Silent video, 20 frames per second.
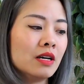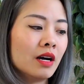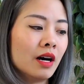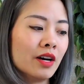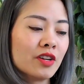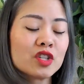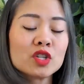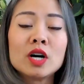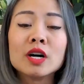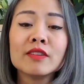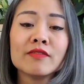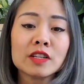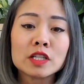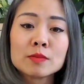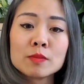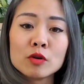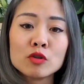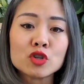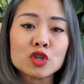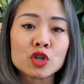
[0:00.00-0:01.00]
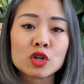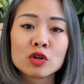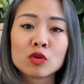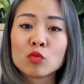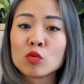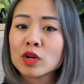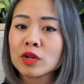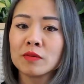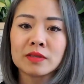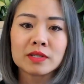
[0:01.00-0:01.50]
a ton of exposure,
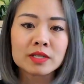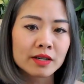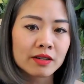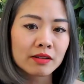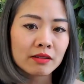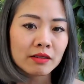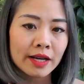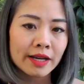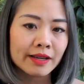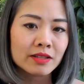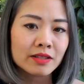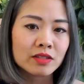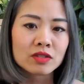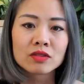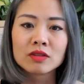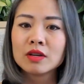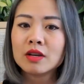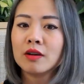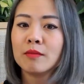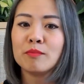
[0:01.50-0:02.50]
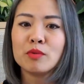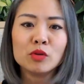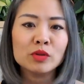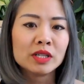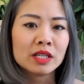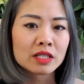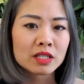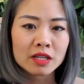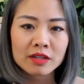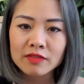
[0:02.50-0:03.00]
working with a ton of clients,
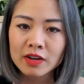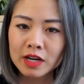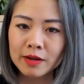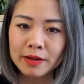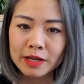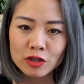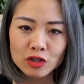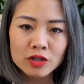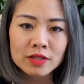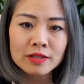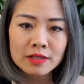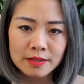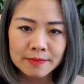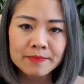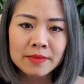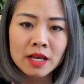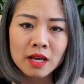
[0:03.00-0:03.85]
building a ton of automations.